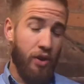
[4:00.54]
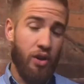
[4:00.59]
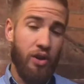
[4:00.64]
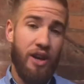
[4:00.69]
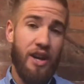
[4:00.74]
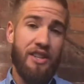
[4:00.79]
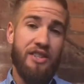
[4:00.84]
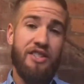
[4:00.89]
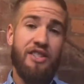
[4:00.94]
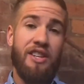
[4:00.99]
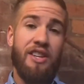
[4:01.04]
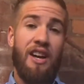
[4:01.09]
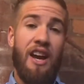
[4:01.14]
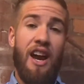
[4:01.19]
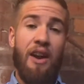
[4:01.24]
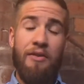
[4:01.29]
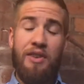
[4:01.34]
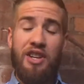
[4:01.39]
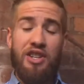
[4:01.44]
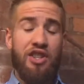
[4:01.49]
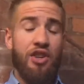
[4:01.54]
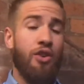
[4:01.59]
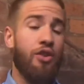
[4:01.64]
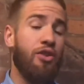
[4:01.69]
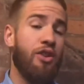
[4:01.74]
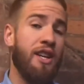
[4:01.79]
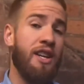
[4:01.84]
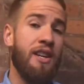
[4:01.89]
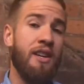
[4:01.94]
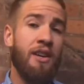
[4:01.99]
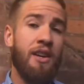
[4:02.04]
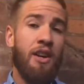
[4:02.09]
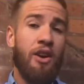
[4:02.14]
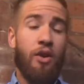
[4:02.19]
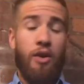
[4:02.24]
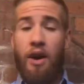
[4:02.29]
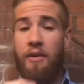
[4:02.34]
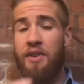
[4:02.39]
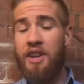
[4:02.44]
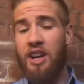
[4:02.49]
clause. Every attorney
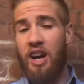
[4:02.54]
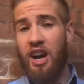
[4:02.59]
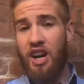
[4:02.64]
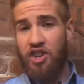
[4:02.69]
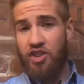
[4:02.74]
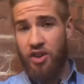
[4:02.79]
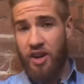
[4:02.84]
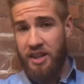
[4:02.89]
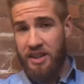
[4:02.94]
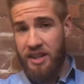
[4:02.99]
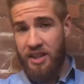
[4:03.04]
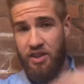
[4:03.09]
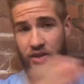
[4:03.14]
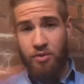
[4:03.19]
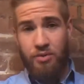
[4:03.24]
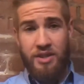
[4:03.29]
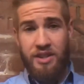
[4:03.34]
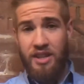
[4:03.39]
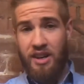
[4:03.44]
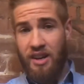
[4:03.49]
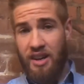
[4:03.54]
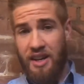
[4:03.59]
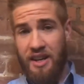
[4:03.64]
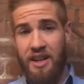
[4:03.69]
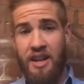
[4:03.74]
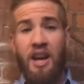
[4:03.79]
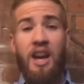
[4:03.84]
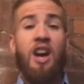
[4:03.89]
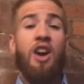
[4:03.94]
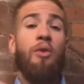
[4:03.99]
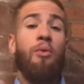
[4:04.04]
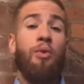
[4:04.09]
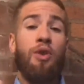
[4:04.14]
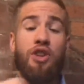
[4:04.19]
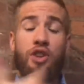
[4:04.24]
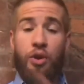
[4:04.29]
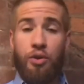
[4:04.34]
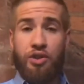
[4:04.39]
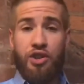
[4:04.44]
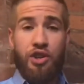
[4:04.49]
or every contract that you sign would
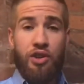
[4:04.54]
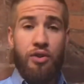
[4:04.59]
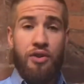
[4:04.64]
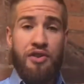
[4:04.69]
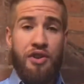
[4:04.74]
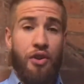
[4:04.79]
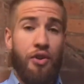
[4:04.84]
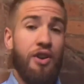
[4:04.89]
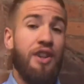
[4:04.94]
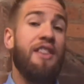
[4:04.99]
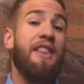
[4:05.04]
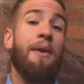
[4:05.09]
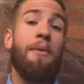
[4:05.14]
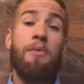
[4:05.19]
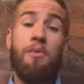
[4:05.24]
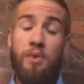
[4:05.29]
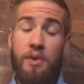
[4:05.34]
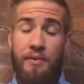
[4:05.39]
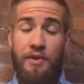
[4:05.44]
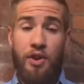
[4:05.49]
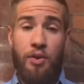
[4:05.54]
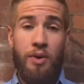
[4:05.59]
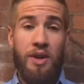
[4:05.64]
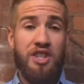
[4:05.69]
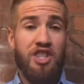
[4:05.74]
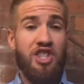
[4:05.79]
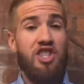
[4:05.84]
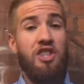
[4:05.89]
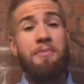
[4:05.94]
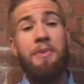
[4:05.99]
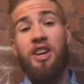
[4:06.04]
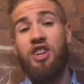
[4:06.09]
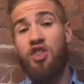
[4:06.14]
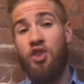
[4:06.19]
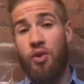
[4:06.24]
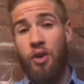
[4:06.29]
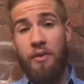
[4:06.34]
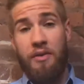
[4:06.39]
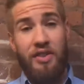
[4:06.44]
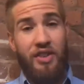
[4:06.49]
go to your attorney. They would review it just to make
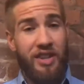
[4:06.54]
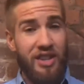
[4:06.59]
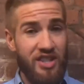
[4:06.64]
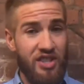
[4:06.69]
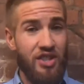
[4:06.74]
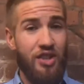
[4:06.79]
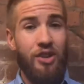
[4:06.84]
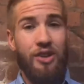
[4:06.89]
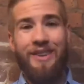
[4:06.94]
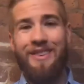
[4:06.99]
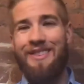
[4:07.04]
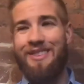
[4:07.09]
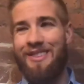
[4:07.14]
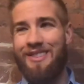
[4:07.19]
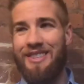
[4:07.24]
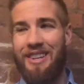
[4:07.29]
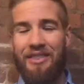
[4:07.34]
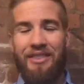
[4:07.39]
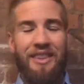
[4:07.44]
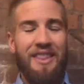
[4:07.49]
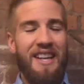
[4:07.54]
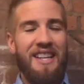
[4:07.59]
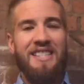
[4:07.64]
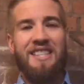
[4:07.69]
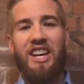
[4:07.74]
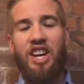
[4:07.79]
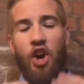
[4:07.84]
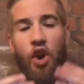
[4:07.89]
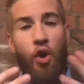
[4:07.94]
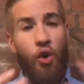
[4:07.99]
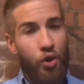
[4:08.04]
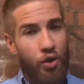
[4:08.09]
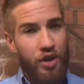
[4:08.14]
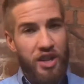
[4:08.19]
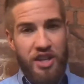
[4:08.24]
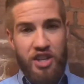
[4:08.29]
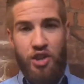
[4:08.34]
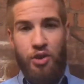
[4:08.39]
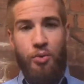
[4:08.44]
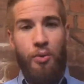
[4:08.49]
sure everything is good and there's nothing that's like
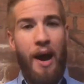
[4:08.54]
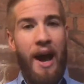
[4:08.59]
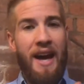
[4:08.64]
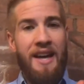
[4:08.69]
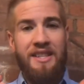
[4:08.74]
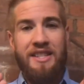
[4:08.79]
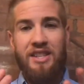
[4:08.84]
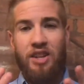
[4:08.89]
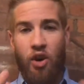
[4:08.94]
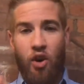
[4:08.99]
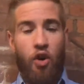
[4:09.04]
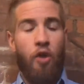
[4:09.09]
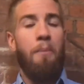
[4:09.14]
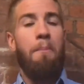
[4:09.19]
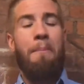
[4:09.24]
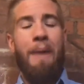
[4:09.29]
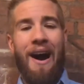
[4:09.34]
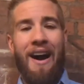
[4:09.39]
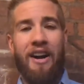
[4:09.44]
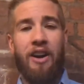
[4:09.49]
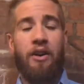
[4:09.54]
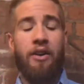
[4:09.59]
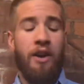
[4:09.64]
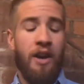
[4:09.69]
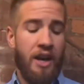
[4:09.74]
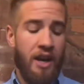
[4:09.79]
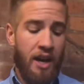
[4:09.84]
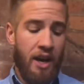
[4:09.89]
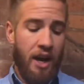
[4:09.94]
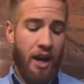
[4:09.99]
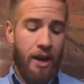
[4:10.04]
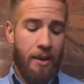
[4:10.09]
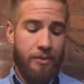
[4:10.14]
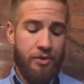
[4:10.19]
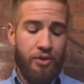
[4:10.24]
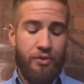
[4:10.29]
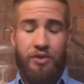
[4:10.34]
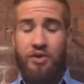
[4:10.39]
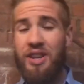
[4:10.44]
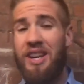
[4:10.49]
hurting you as the home buyer.
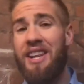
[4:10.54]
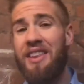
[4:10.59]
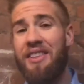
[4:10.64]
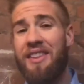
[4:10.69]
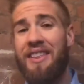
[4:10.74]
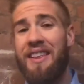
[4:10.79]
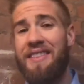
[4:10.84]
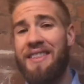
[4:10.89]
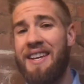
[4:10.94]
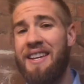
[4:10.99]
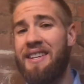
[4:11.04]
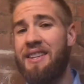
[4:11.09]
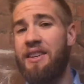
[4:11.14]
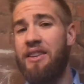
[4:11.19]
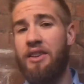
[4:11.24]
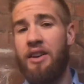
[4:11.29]
So if there's anything that they